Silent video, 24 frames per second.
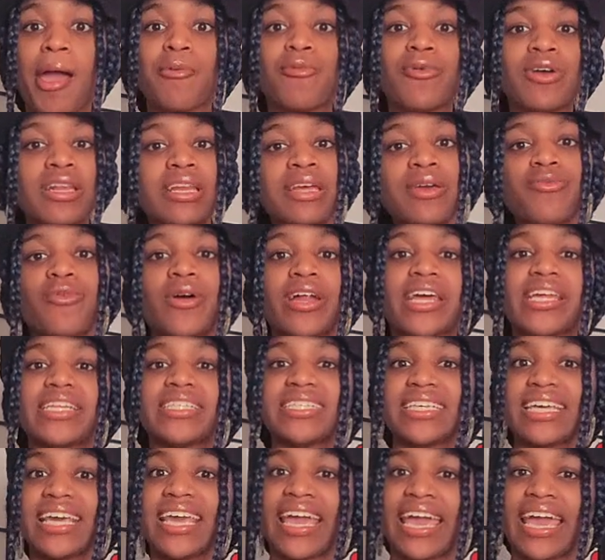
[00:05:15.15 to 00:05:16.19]
I really
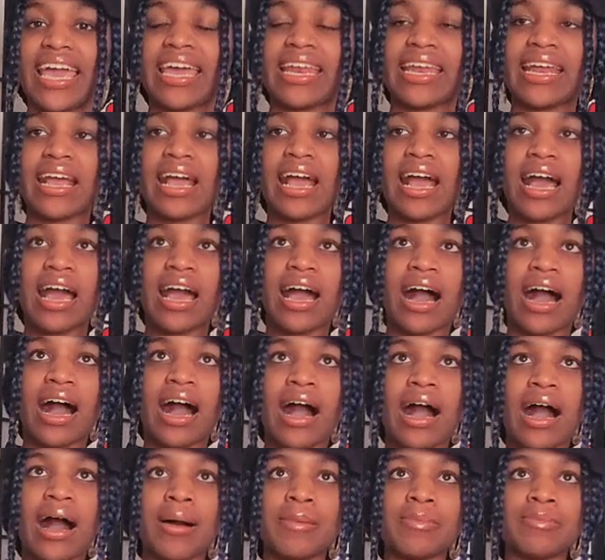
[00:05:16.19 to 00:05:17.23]
wanted to get
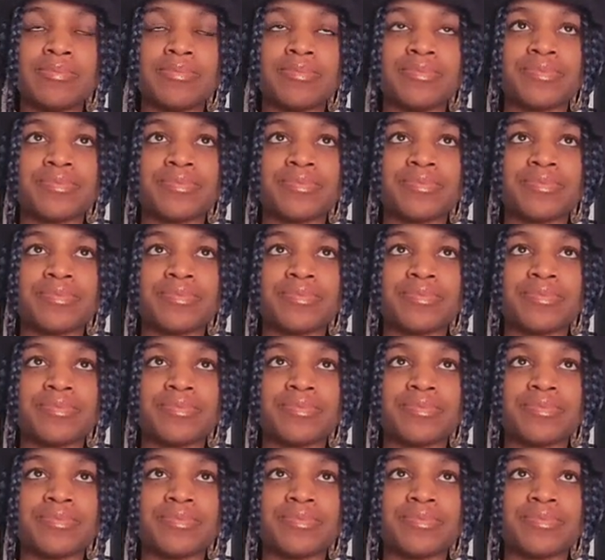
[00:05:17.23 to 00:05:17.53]
um,